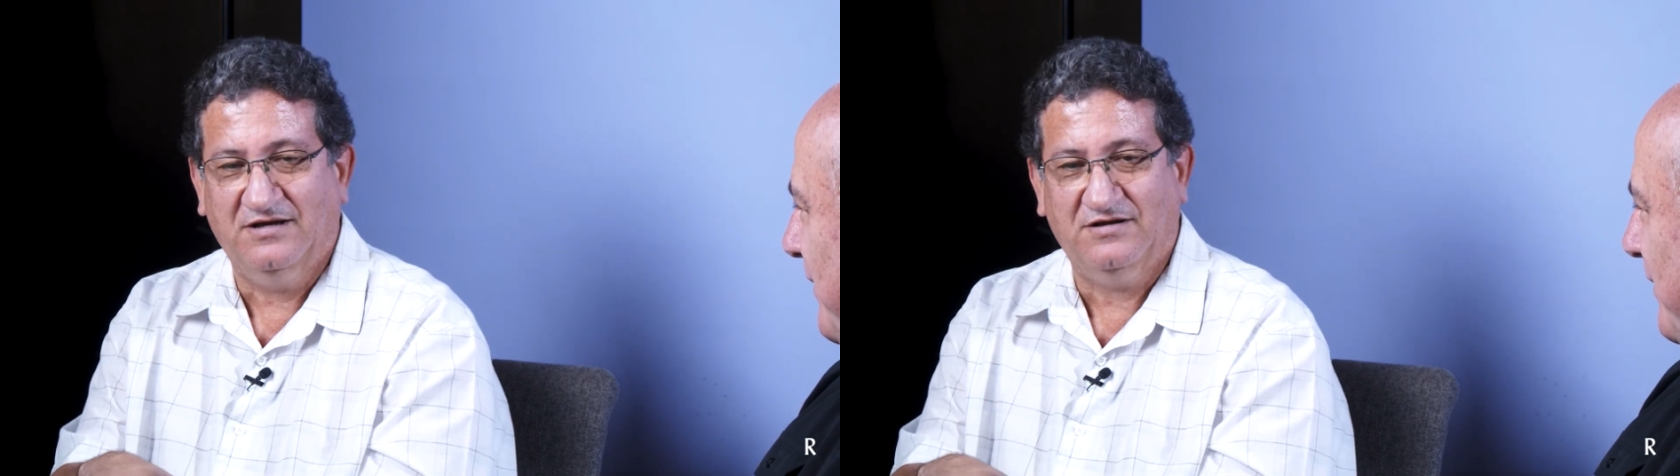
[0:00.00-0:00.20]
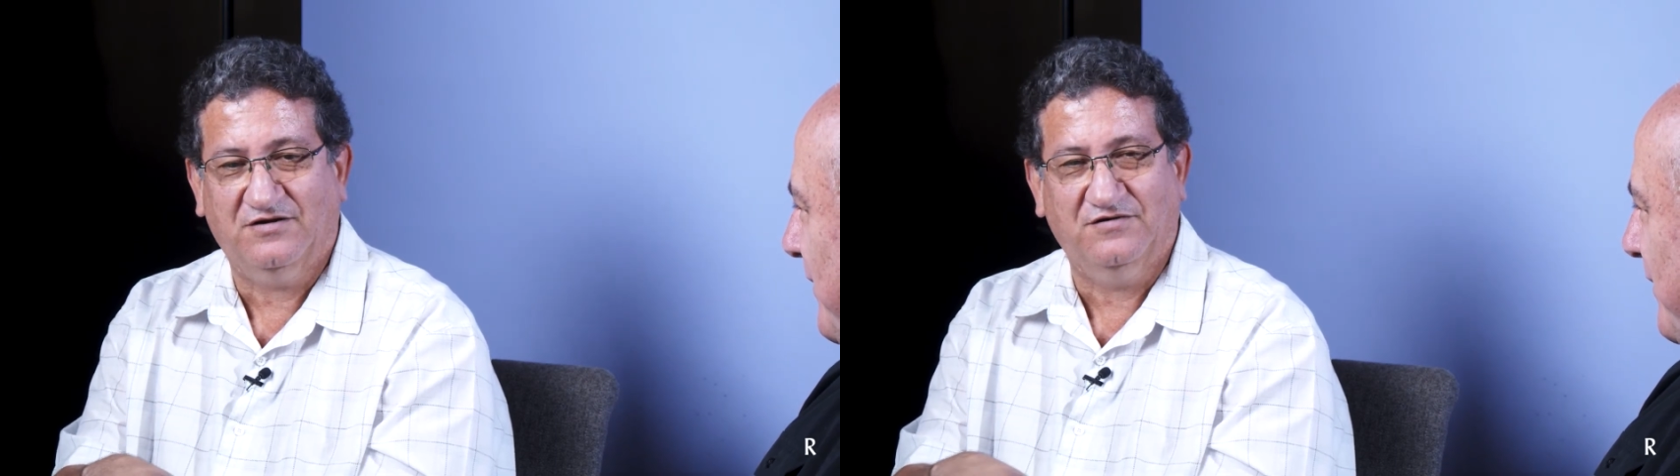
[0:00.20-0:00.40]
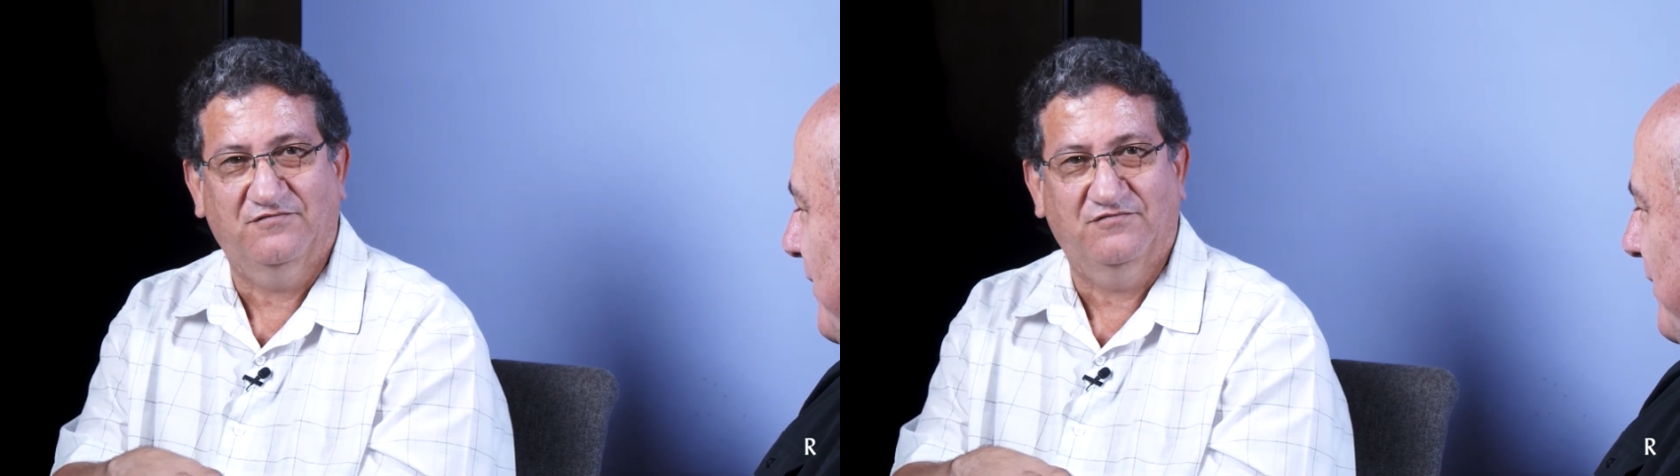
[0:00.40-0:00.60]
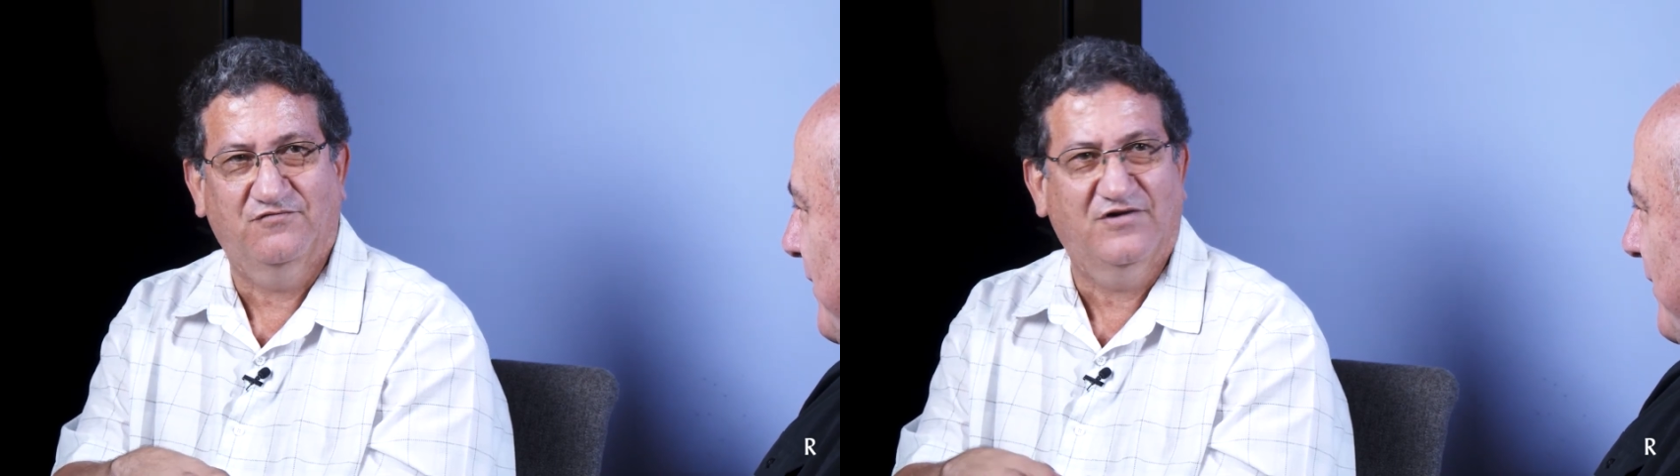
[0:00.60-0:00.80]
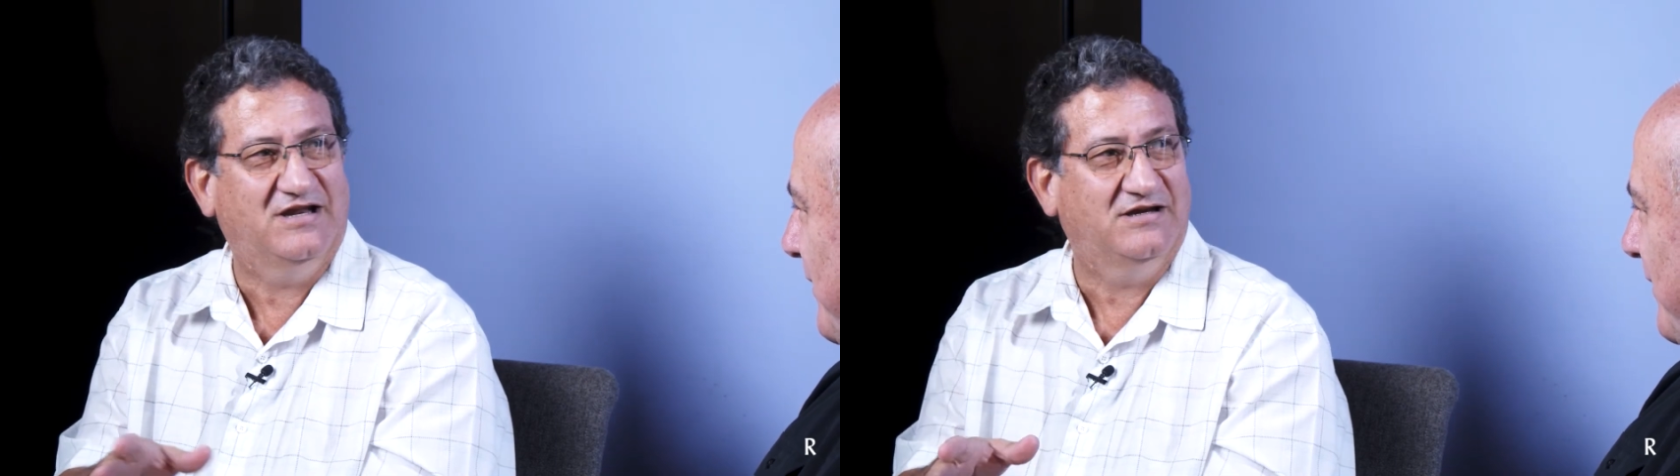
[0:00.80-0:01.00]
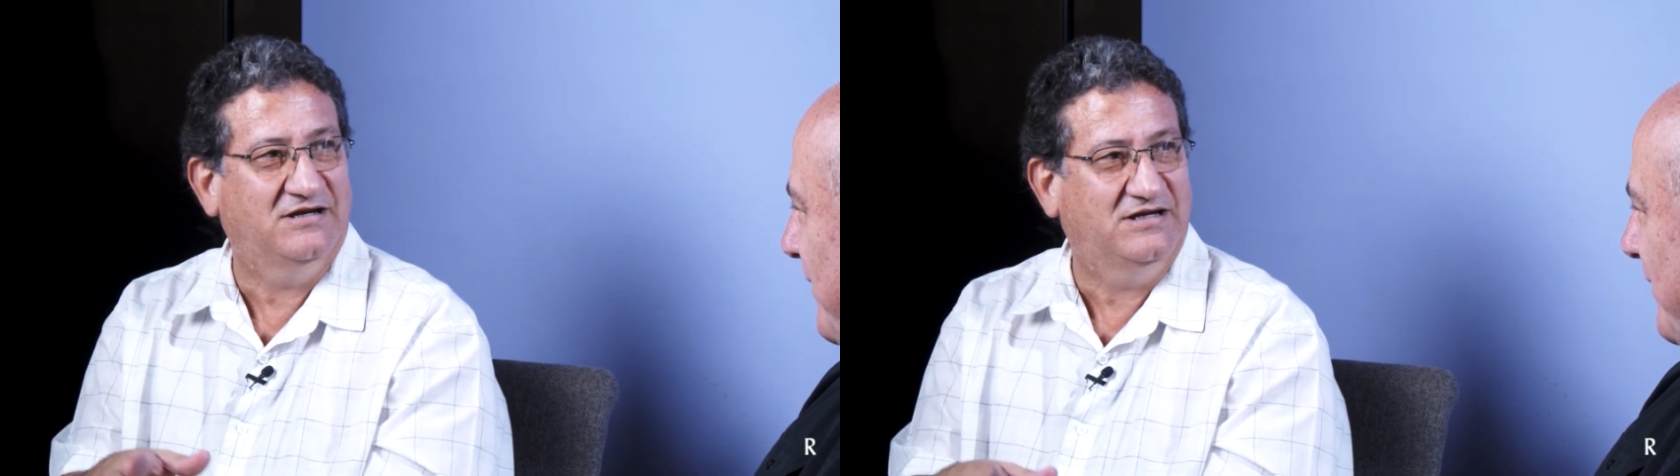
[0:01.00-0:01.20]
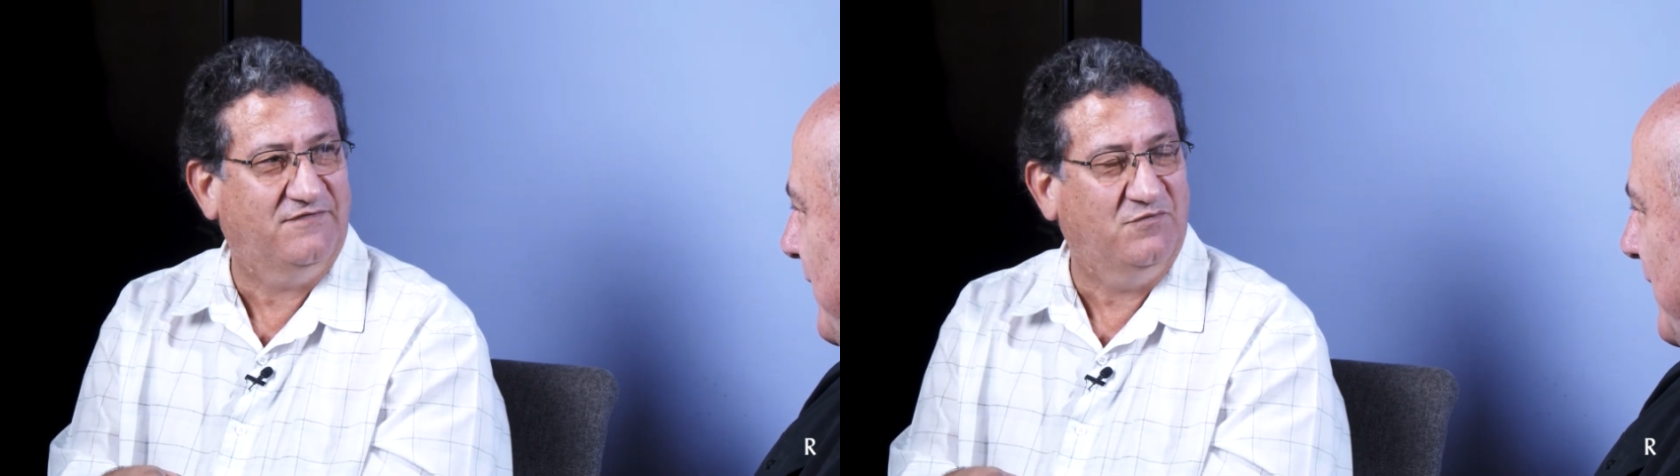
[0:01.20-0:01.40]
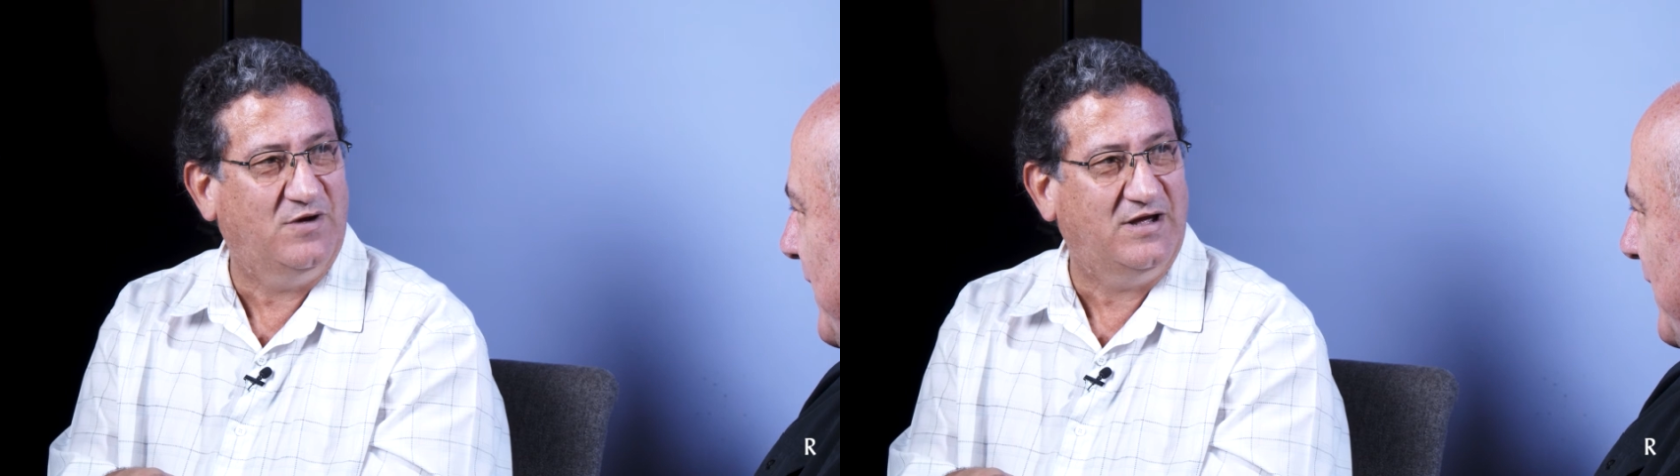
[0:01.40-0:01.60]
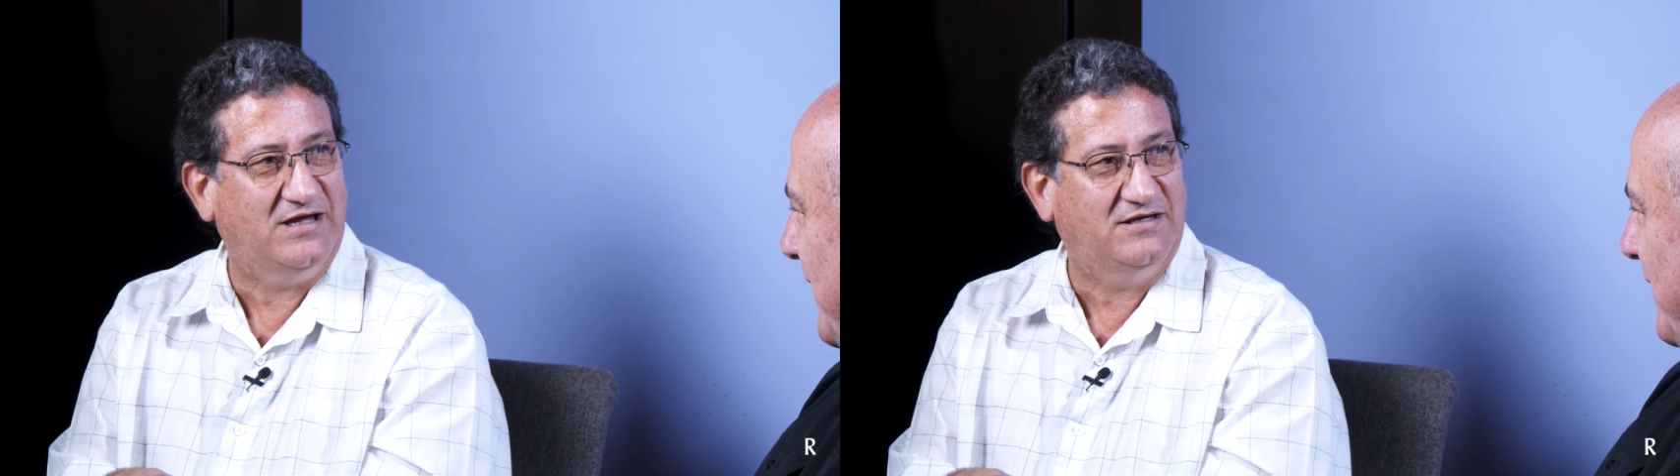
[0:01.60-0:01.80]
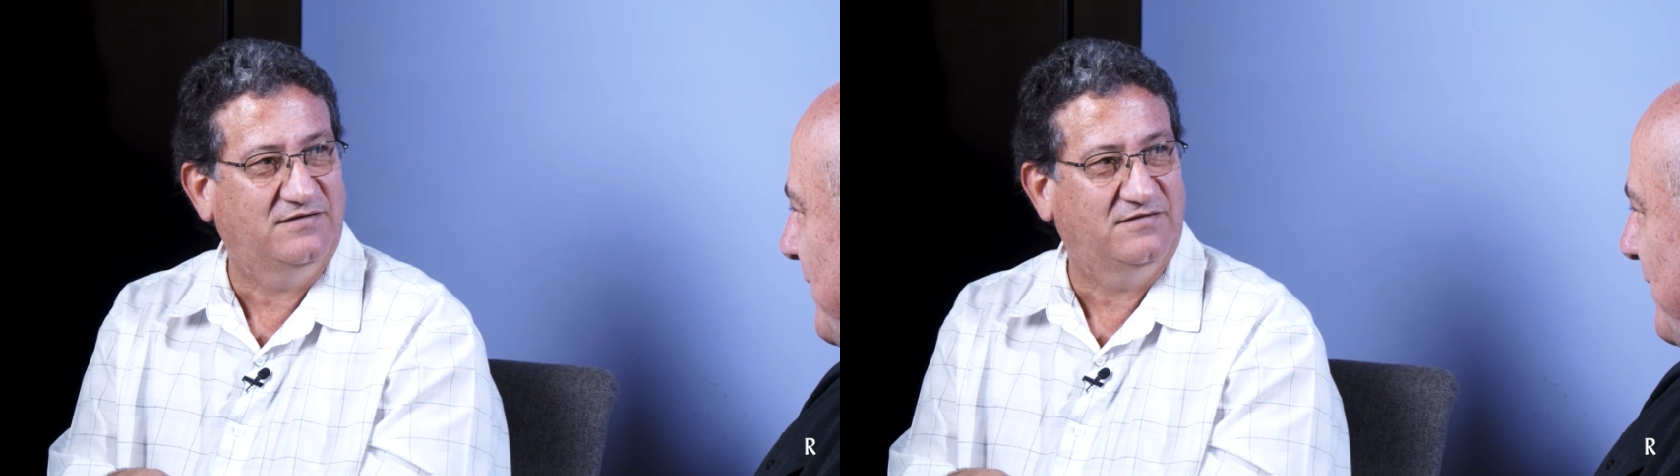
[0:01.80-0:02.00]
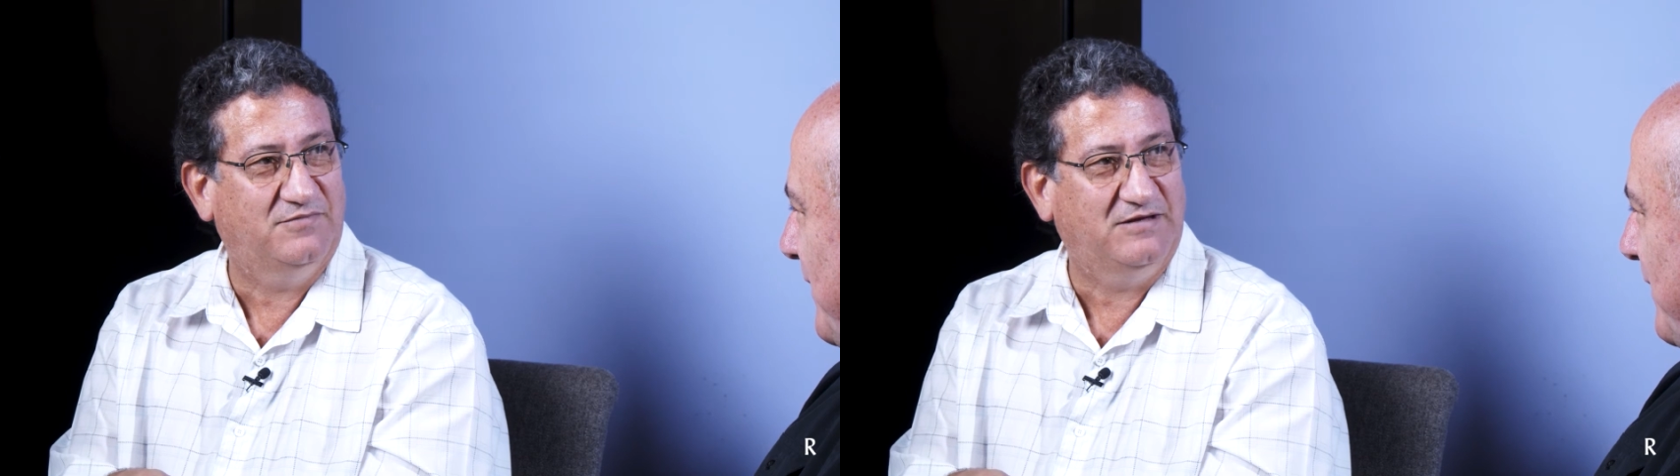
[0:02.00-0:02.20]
you could read it in a different way too.